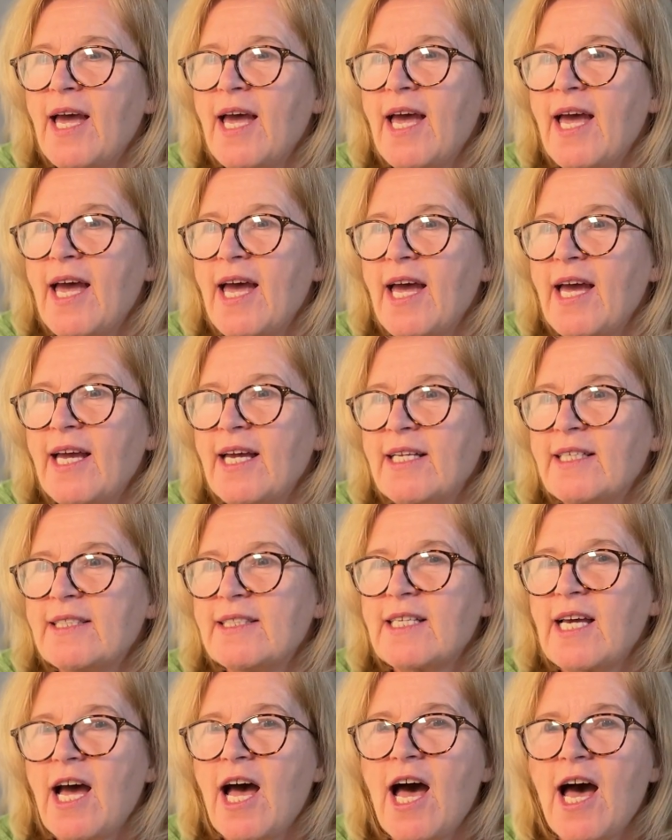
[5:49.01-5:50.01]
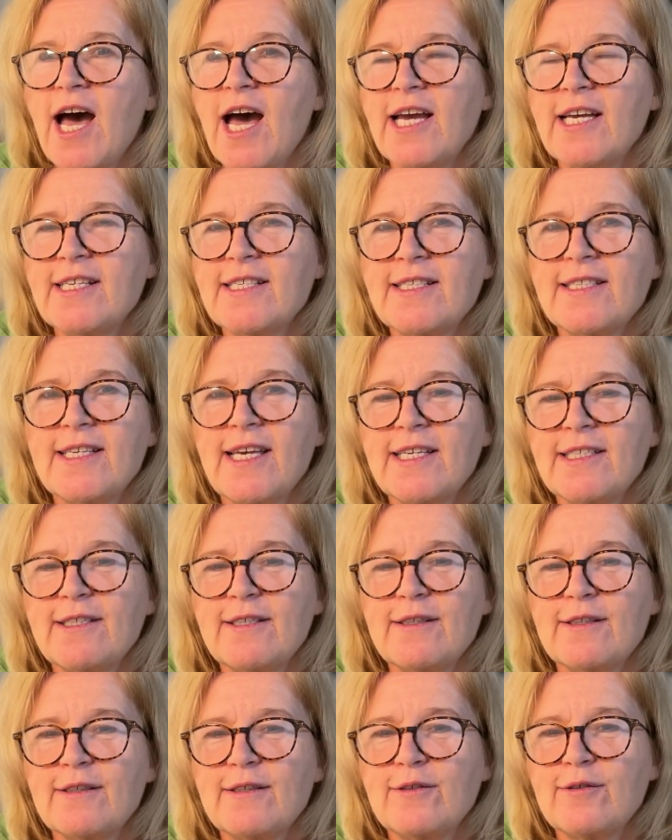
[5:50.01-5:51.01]
and I say
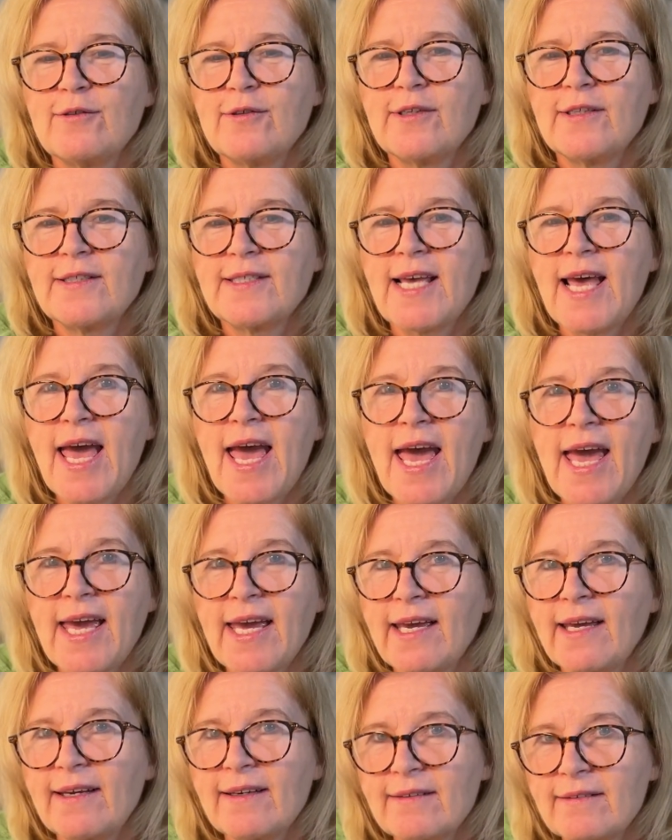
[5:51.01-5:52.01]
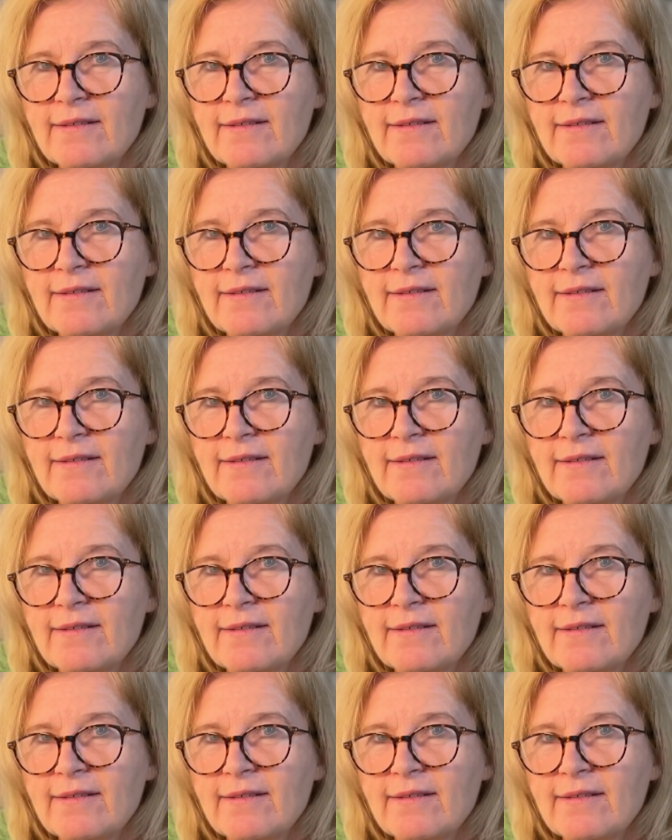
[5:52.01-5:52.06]
to the students, hey,